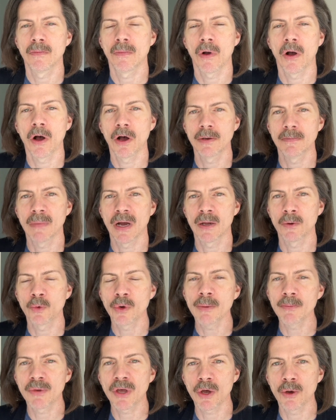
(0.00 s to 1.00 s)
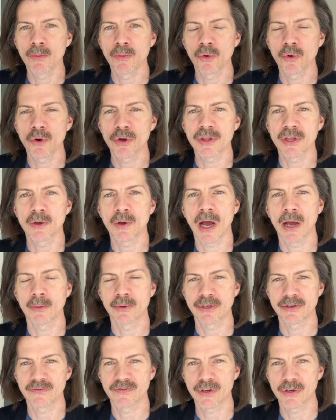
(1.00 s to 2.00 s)
on my WIPGO board that I
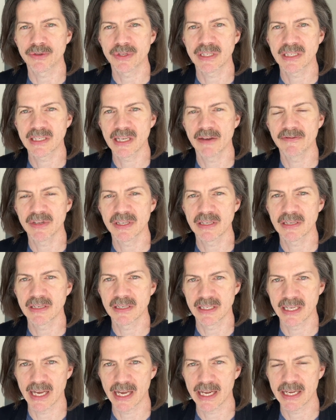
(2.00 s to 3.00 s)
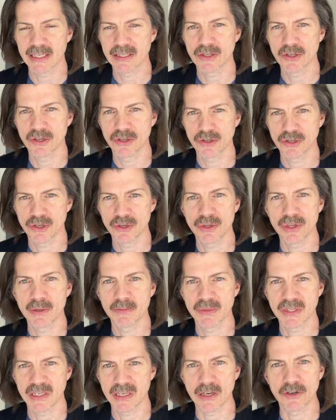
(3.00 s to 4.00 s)
would devote seven days to
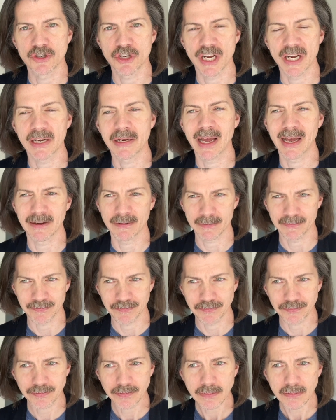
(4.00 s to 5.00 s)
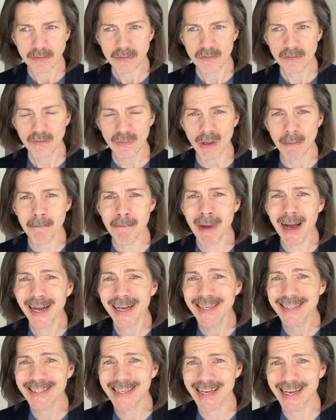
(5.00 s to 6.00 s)
them stitching. And
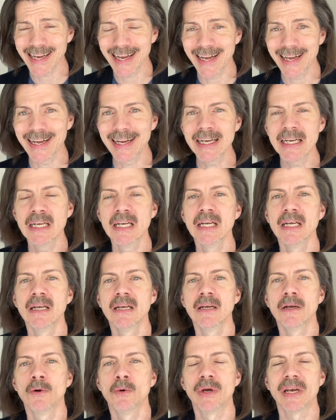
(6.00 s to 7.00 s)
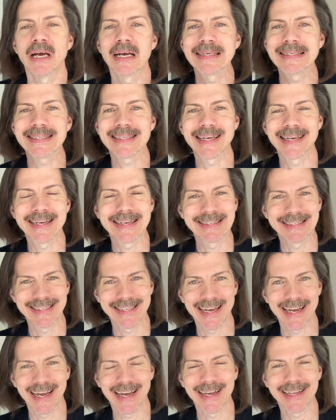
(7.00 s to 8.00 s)
my day when I say a
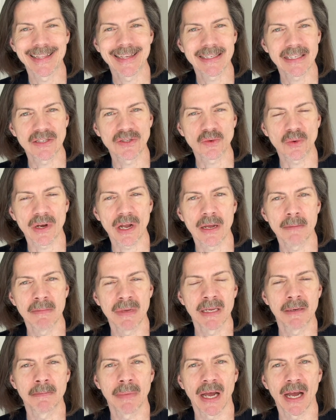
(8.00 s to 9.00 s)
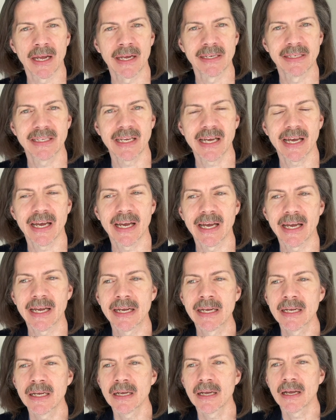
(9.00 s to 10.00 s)
day, this is what I mean by a day,
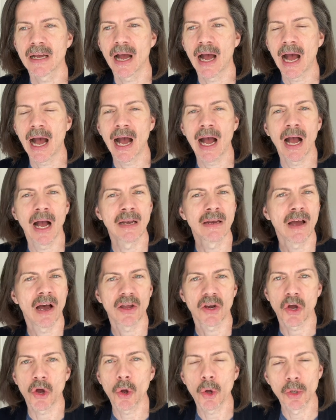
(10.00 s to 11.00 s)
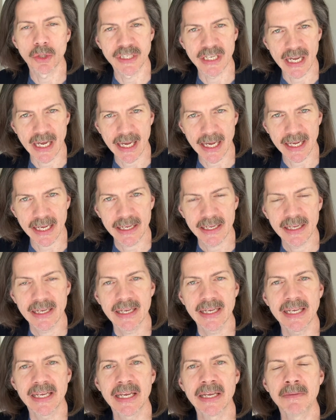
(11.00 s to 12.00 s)
uh, not a whole day.
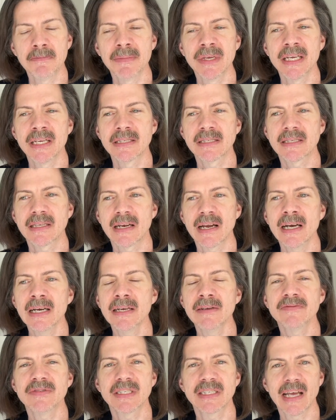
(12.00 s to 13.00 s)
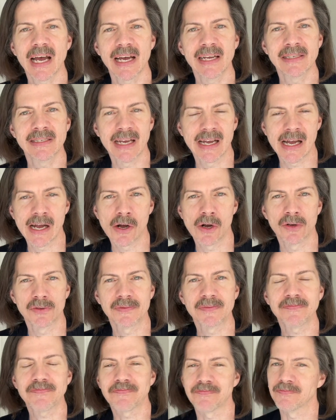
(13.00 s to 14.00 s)
It means that I have sat
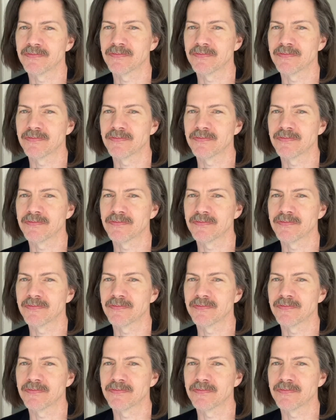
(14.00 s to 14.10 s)
down